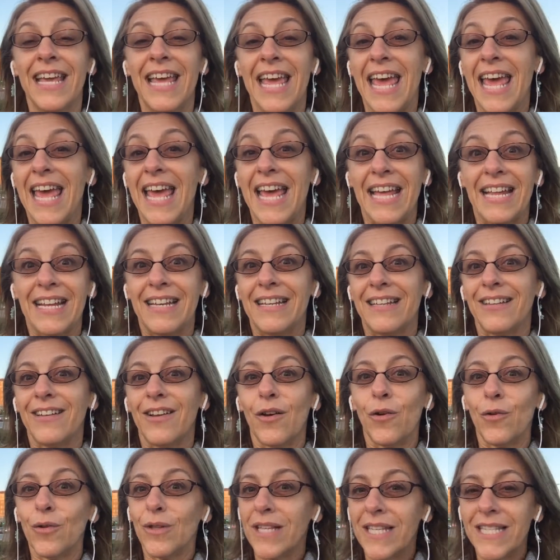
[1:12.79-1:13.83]
and
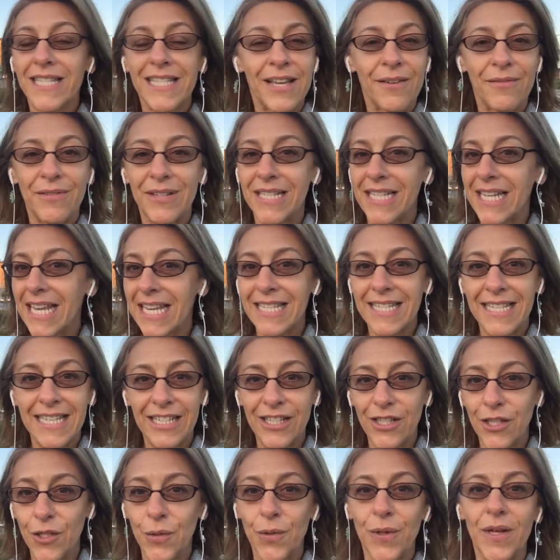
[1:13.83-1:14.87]
only seven days
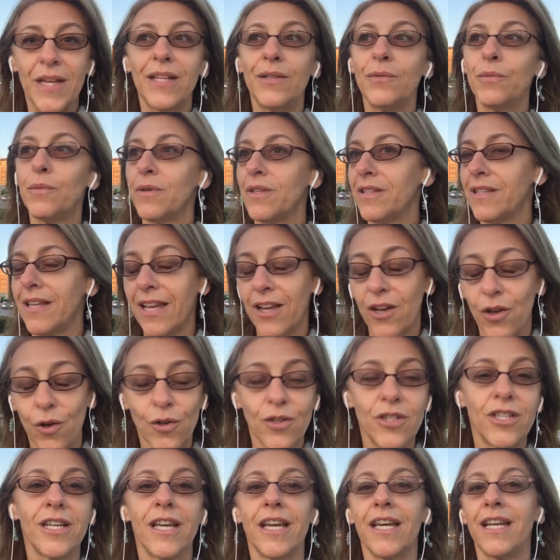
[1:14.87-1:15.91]
into it with
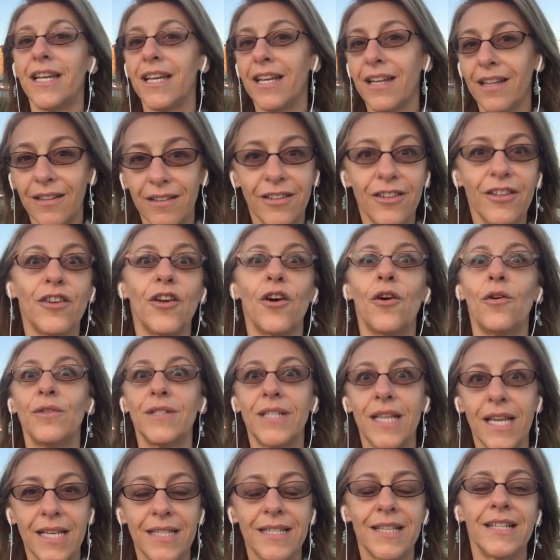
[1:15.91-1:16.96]
negotiating you know
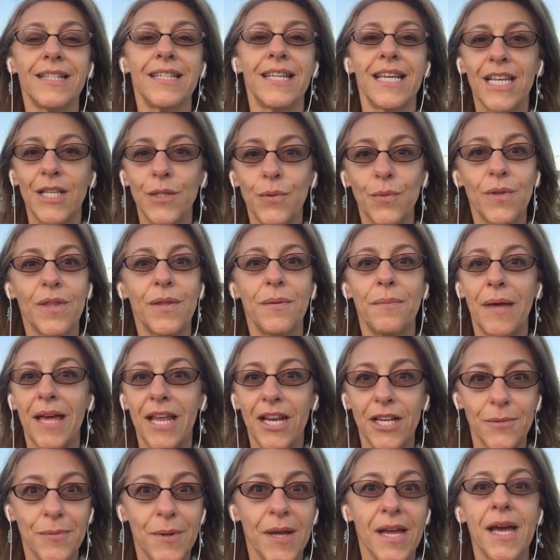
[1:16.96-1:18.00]
days and days with the
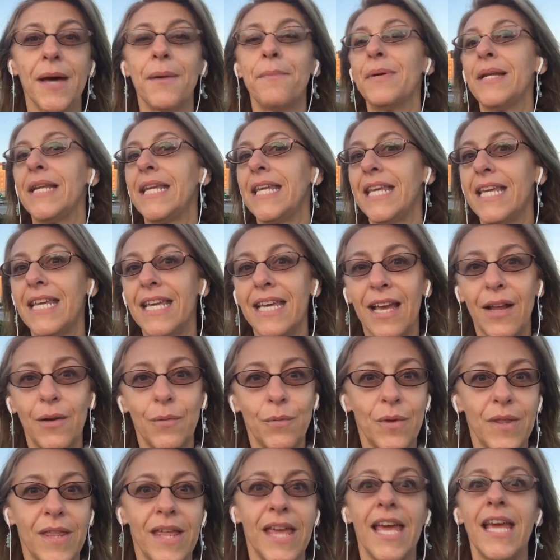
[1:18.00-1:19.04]
management company and
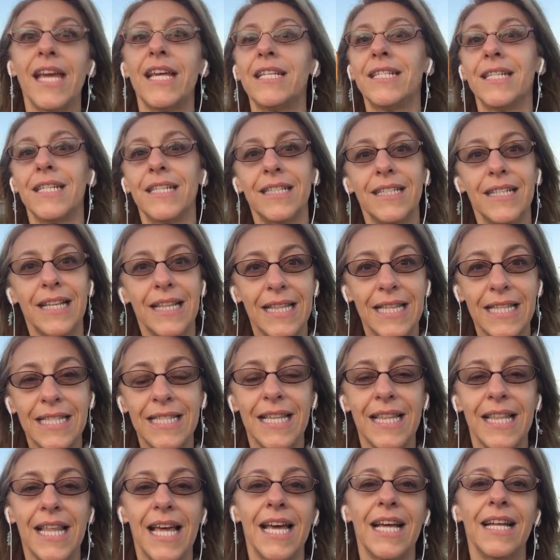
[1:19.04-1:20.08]
with the agent and this
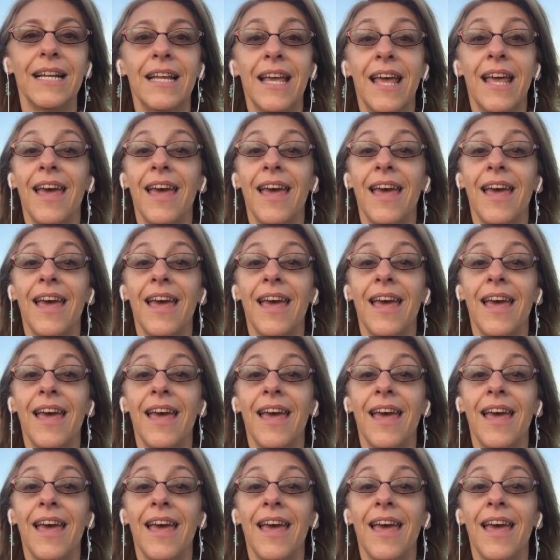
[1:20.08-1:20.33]
and that